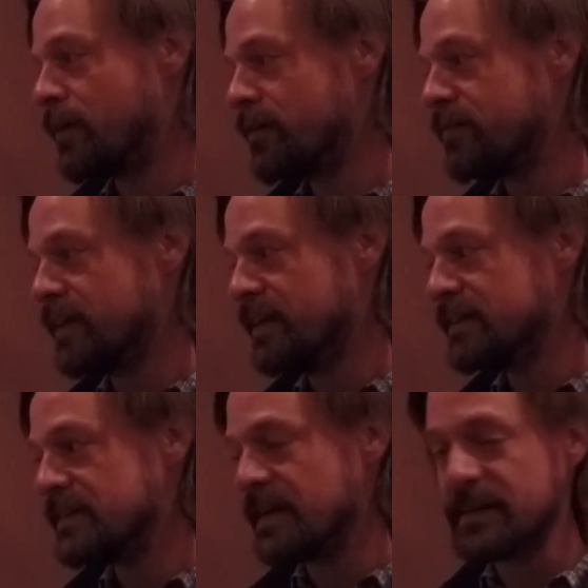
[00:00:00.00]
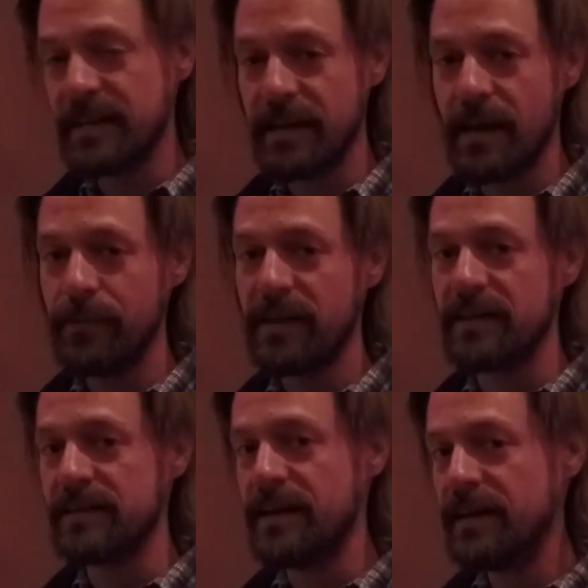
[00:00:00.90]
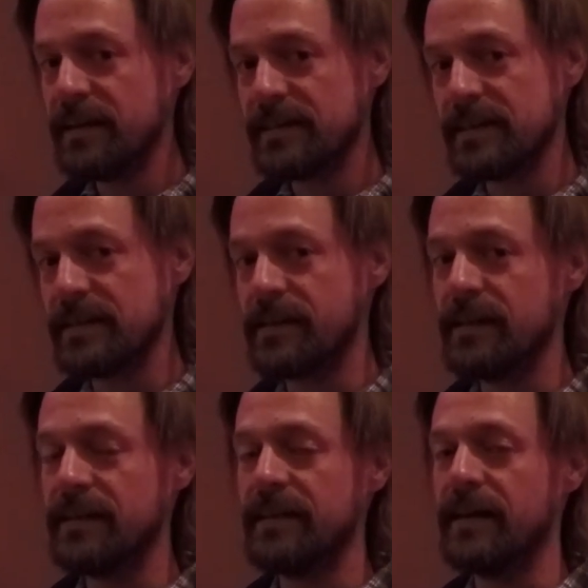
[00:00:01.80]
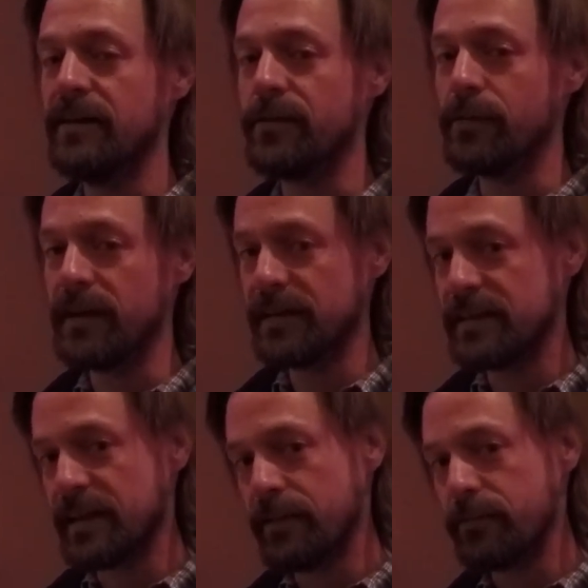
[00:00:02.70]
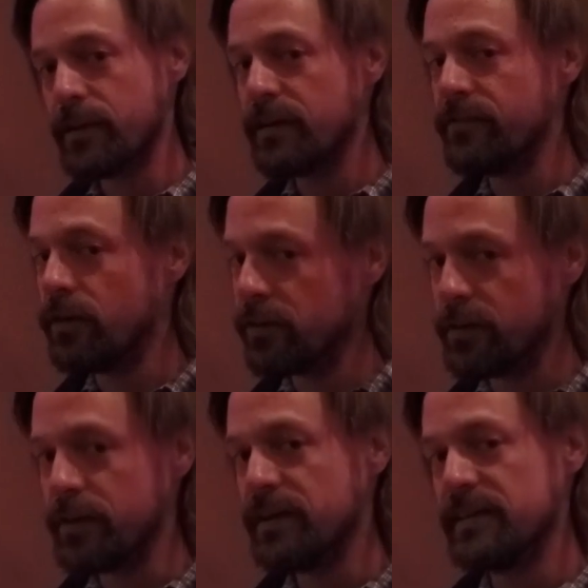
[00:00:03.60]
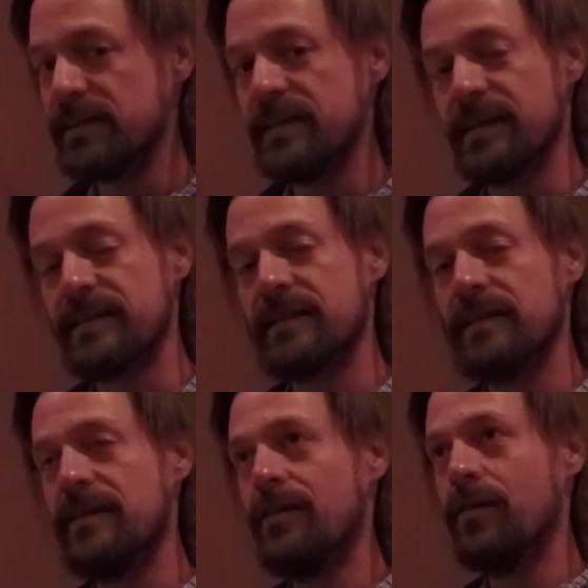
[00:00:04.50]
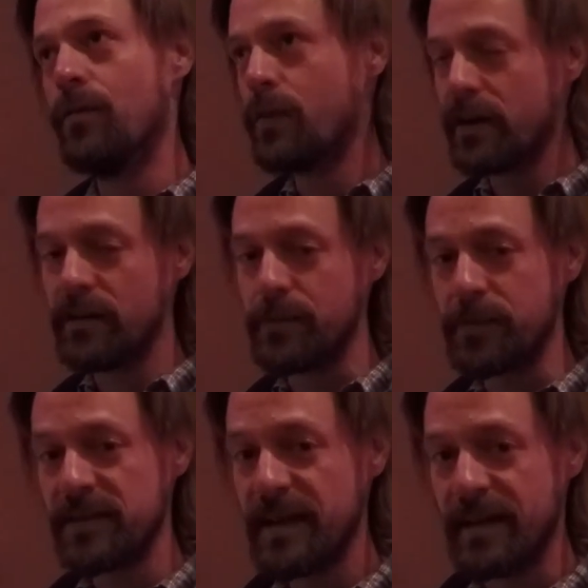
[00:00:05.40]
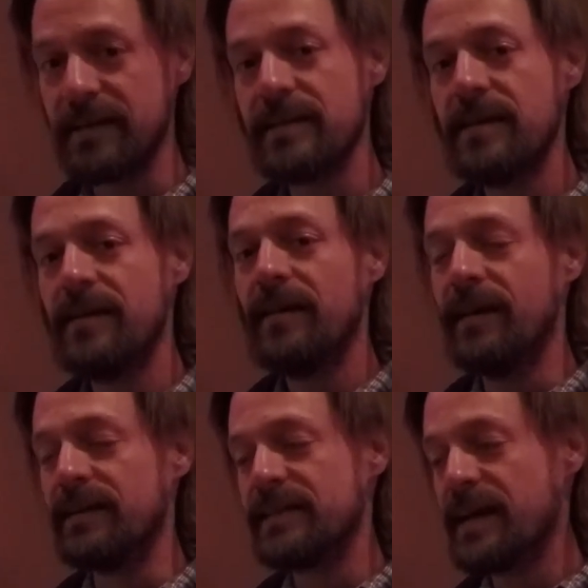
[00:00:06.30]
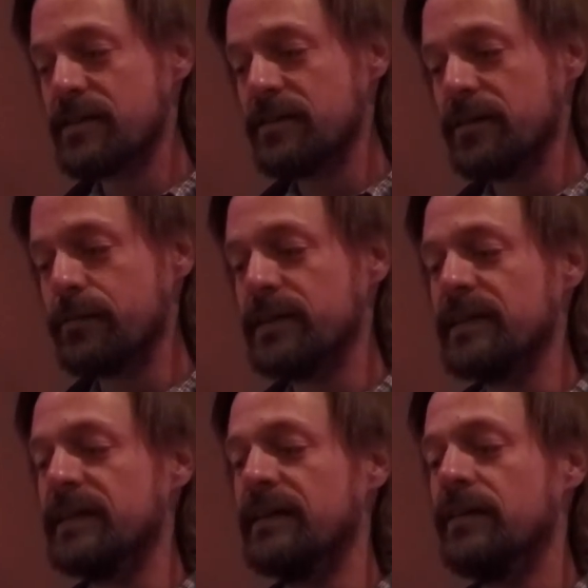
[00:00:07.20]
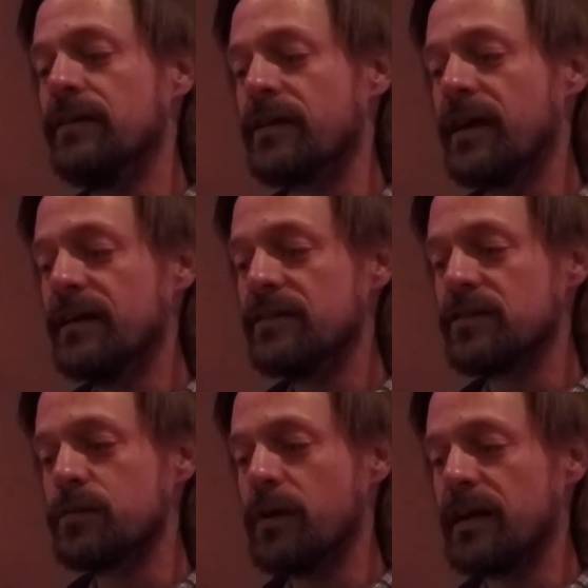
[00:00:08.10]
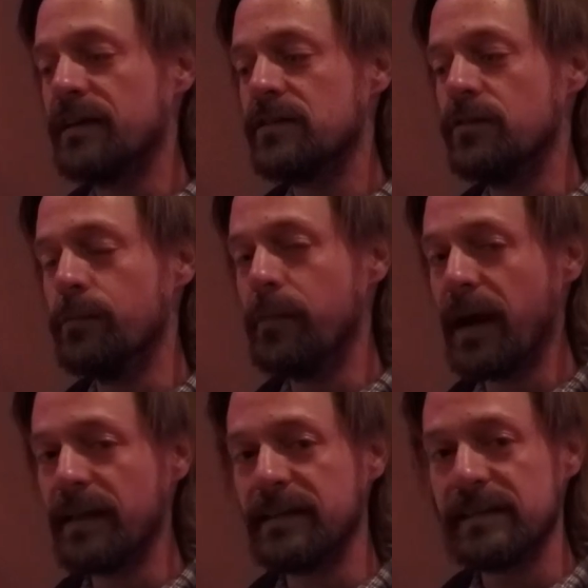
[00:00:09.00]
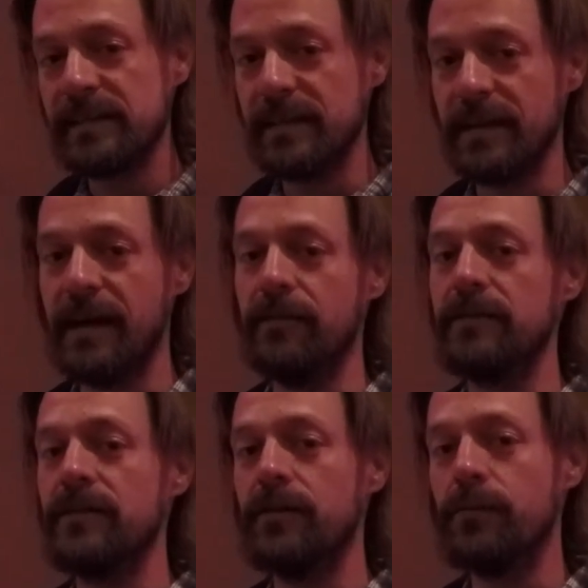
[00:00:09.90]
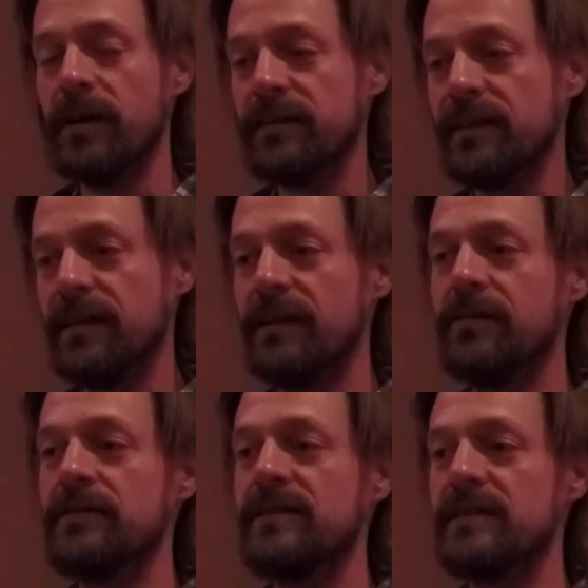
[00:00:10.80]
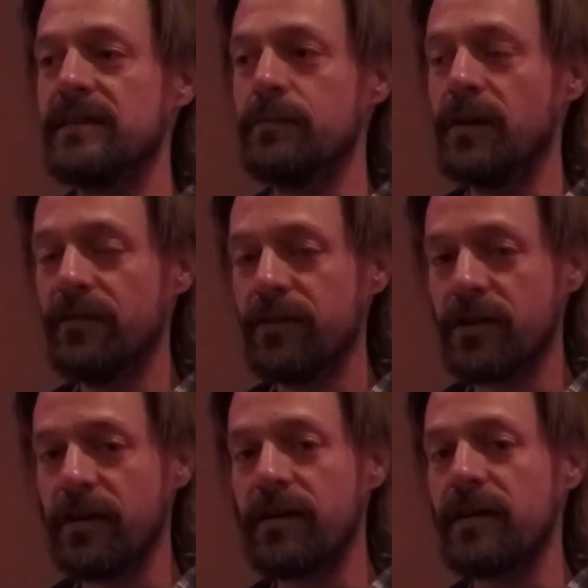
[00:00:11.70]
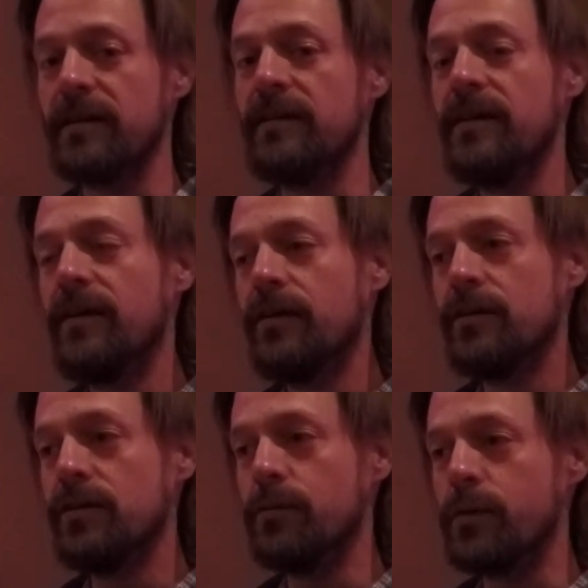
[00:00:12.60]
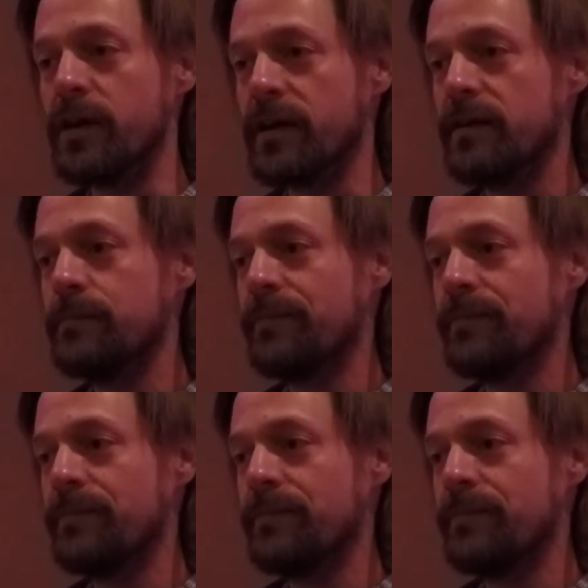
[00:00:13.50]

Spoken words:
of the insect dynamic is not necessarily that you're wanting to get rid of all your insects 100%. It's actually really, you're kind of just wanting to balance it out. You want the ecosystem of your garden to work